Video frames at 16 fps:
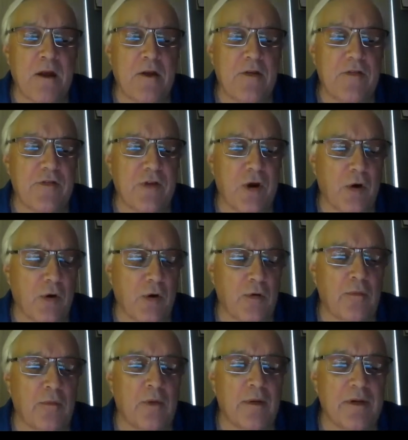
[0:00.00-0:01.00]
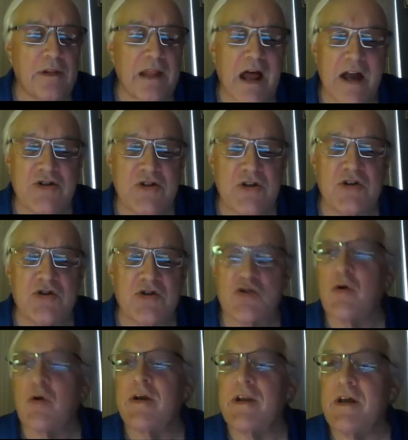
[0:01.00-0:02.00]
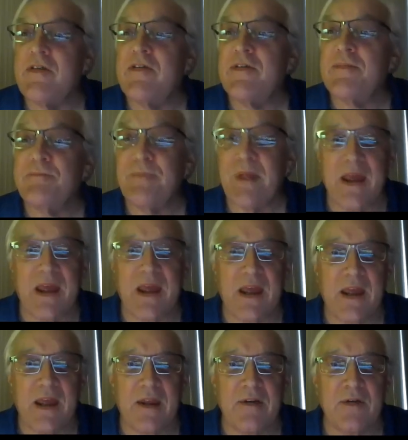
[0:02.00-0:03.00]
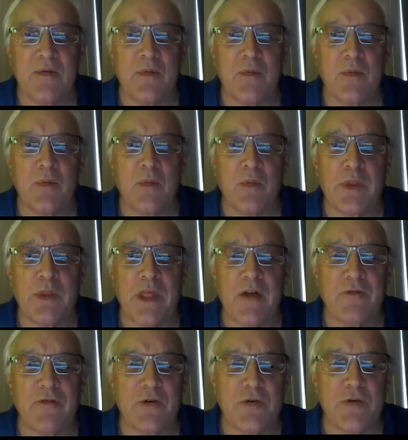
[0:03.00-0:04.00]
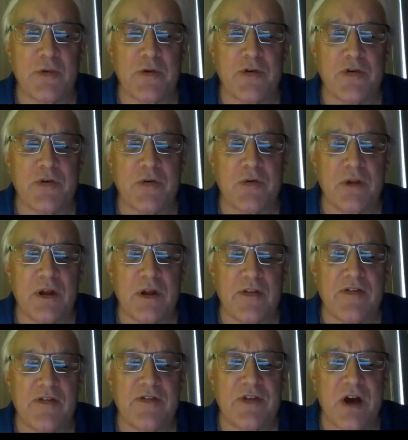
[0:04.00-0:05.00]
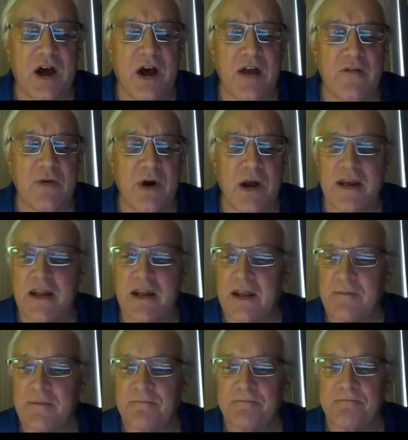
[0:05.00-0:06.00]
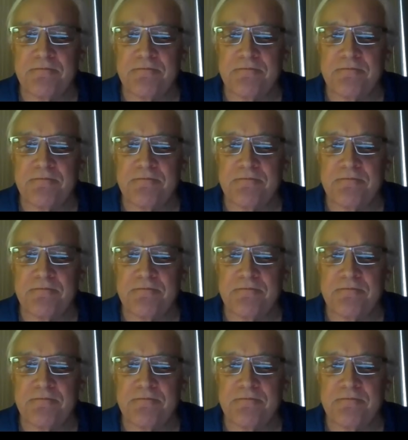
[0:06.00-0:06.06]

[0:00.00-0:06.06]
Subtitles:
So glad you could join us, and without further ado, let's dive right in.